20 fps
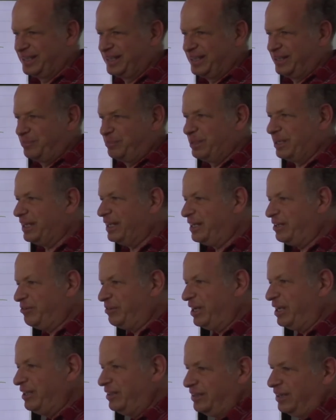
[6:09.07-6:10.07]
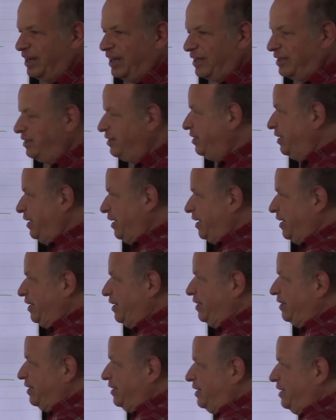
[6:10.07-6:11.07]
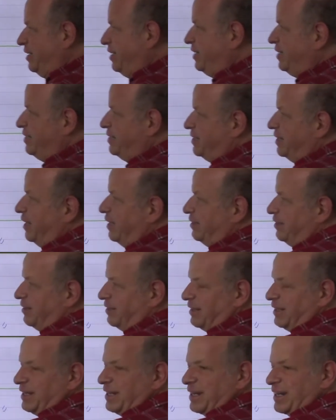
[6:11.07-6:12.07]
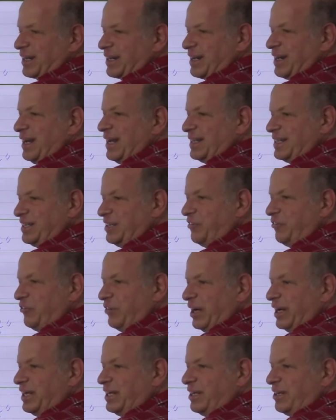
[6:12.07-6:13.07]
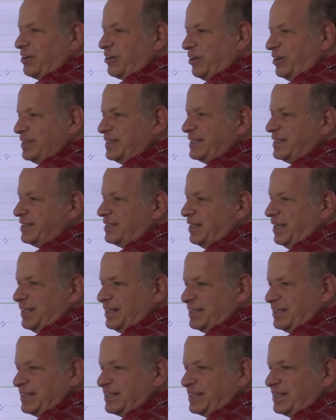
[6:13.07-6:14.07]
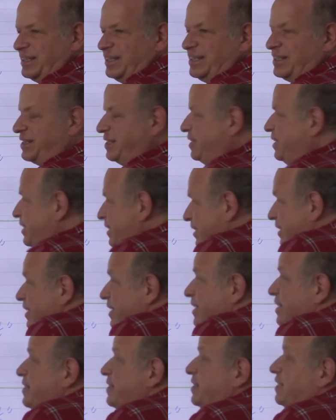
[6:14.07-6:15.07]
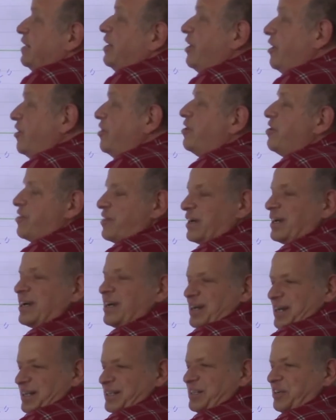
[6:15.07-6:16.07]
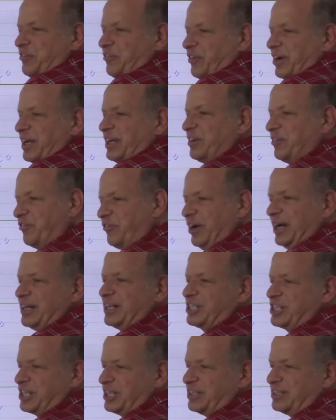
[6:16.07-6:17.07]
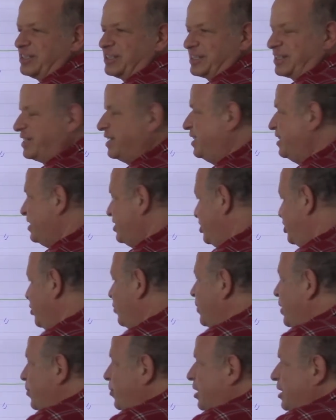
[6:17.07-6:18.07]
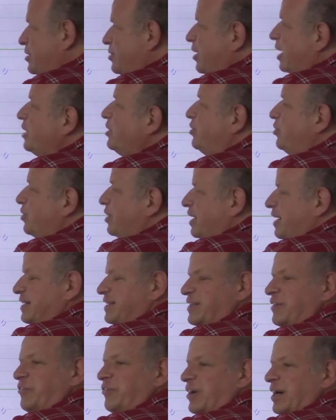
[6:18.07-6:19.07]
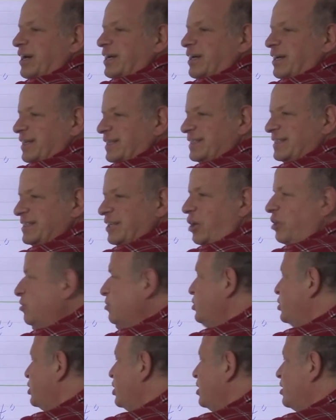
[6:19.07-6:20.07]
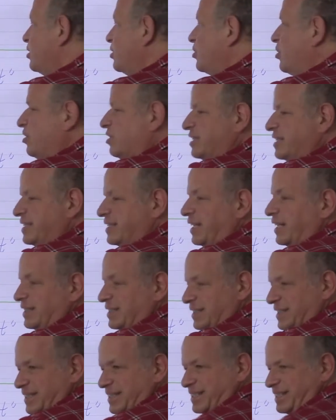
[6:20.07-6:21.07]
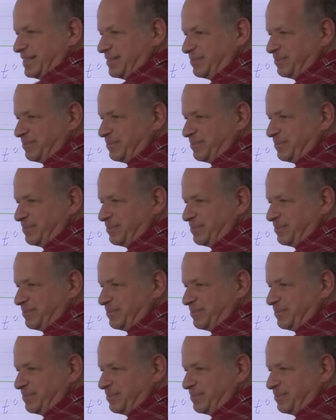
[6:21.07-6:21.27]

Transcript: But anyway, the idea is that classifying constants is easier than classifying functions. So we will try to classify those constants.